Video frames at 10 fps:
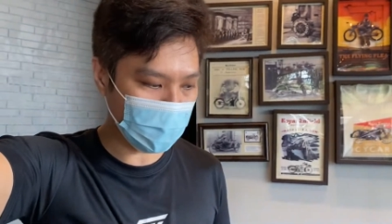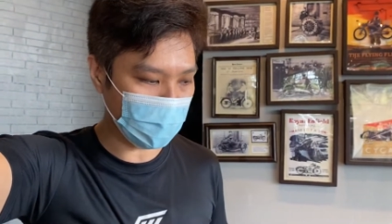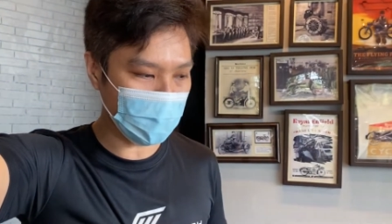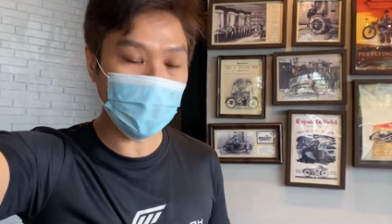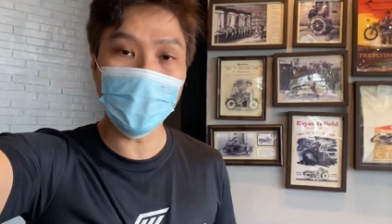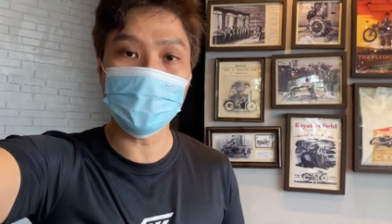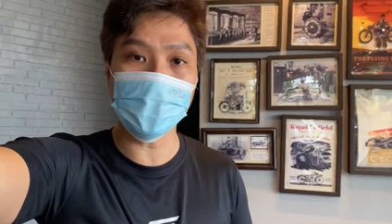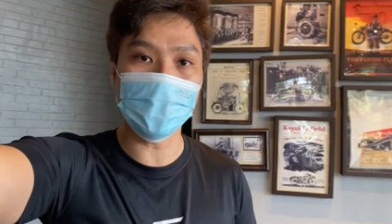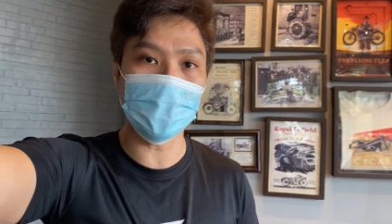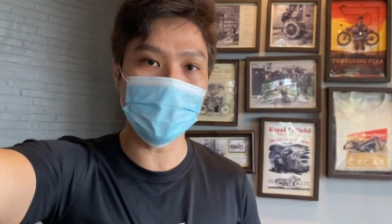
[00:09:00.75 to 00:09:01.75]
to do the
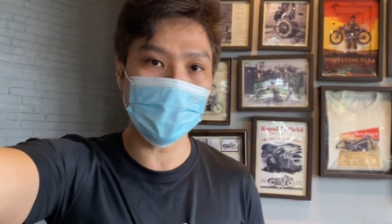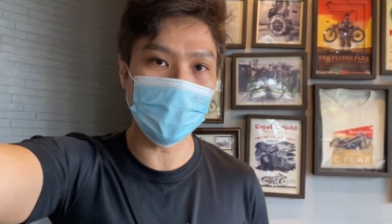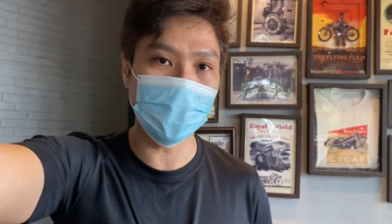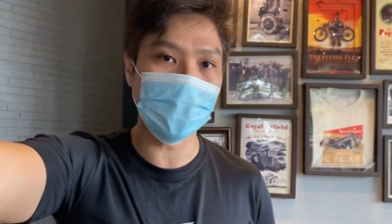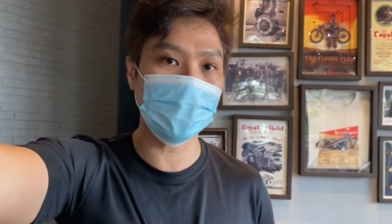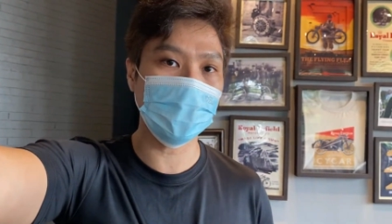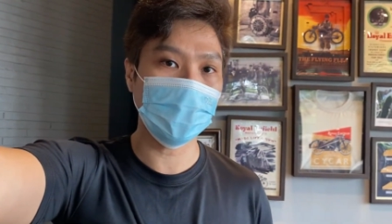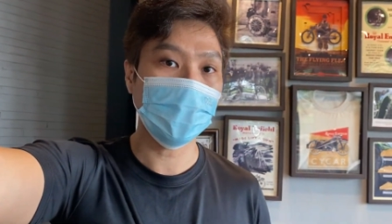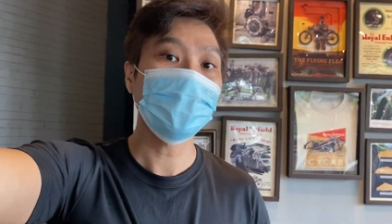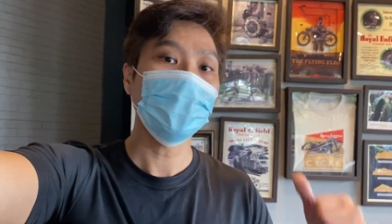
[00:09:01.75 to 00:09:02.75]
PMS service
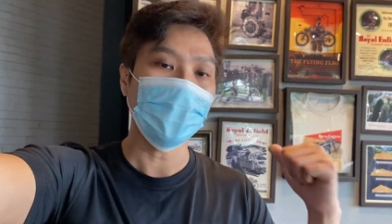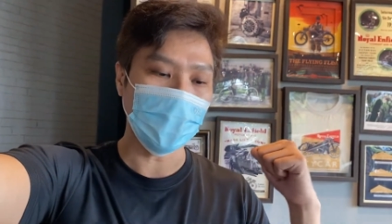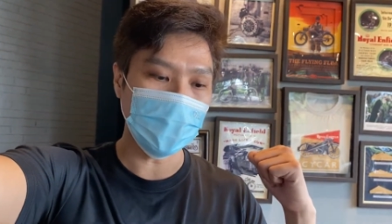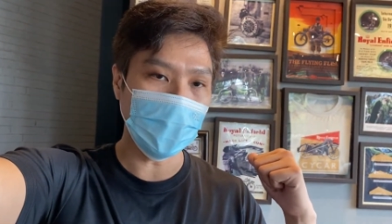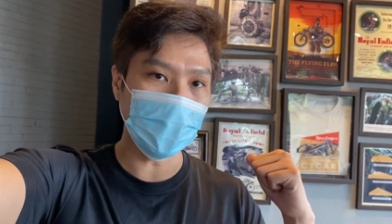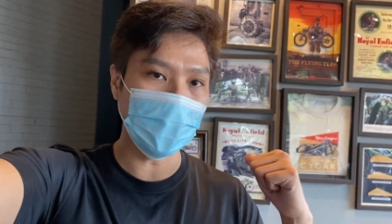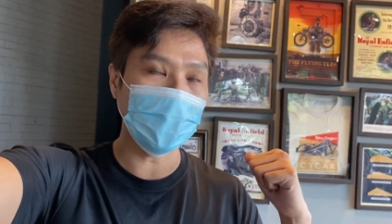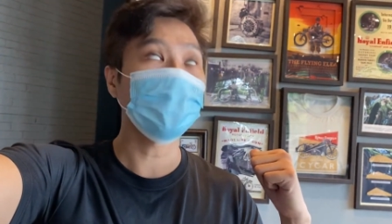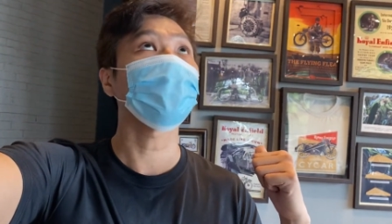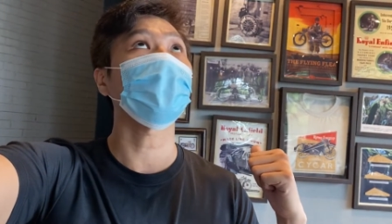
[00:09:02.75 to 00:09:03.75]
on
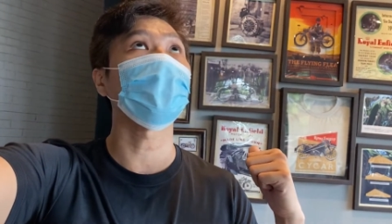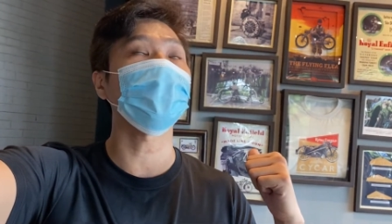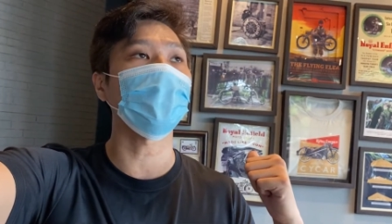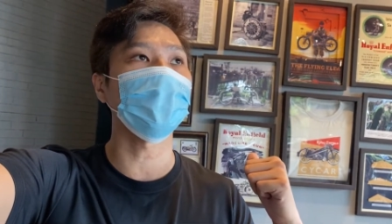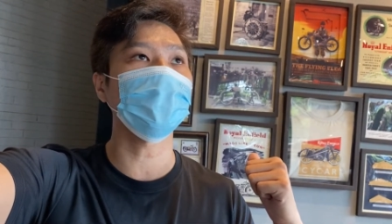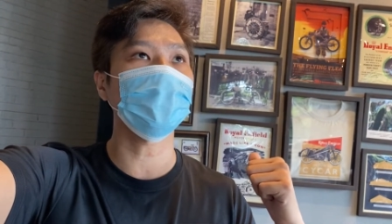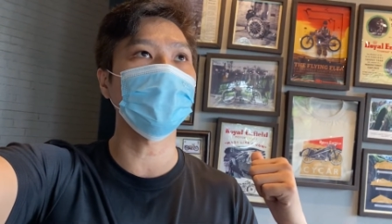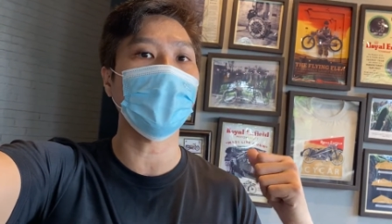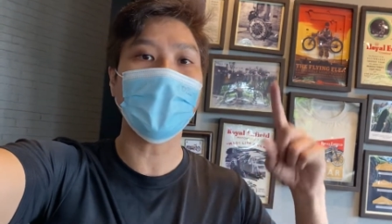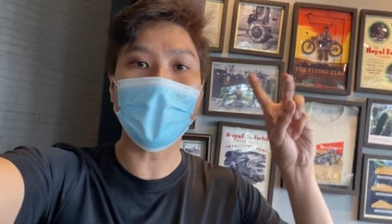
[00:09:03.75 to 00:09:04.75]
the on
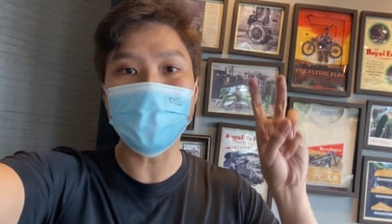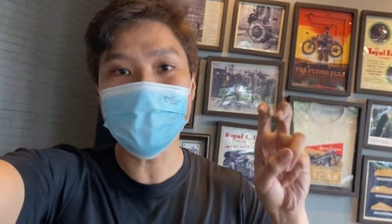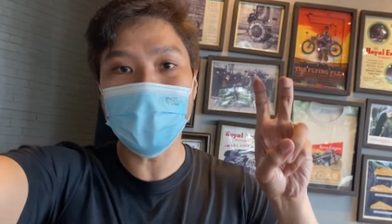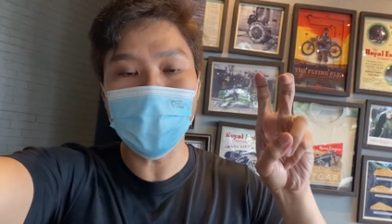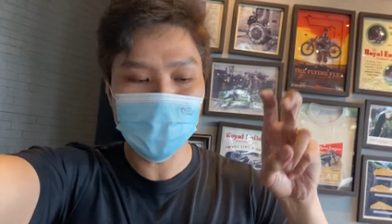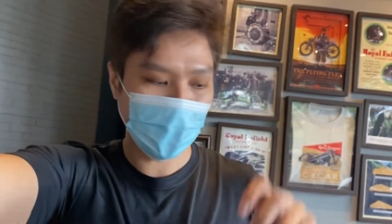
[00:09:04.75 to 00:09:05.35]
the casa,